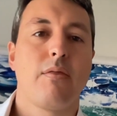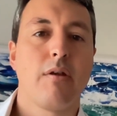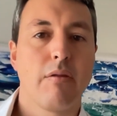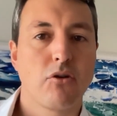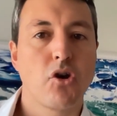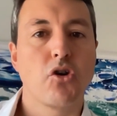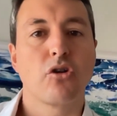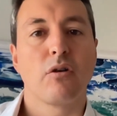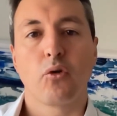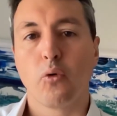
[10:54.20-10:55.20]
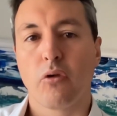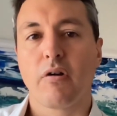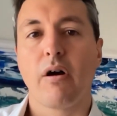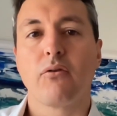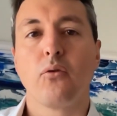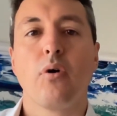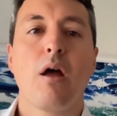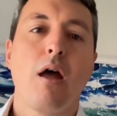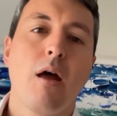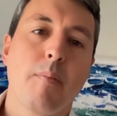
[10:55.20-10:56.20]
the institution, the course title,
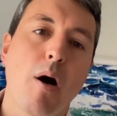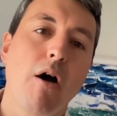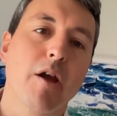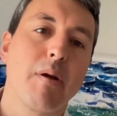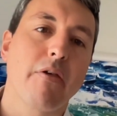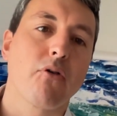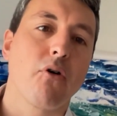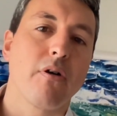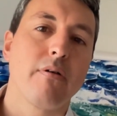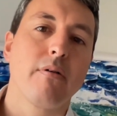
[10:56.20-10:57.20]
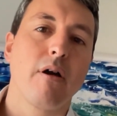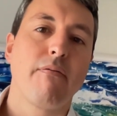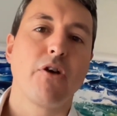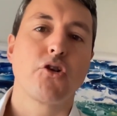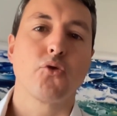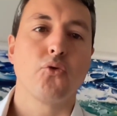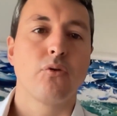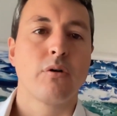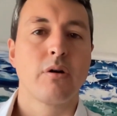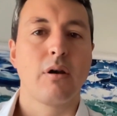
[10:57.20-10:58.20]
but arguably it's not on official
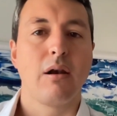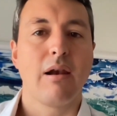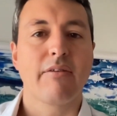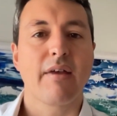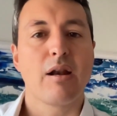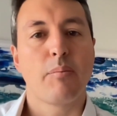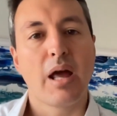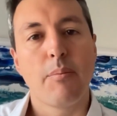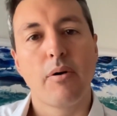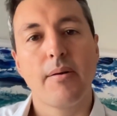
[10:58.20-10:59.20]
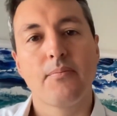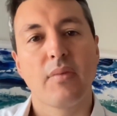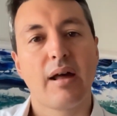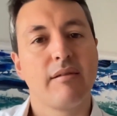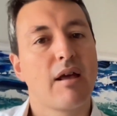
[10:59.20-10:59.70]
letterheaded paper, and it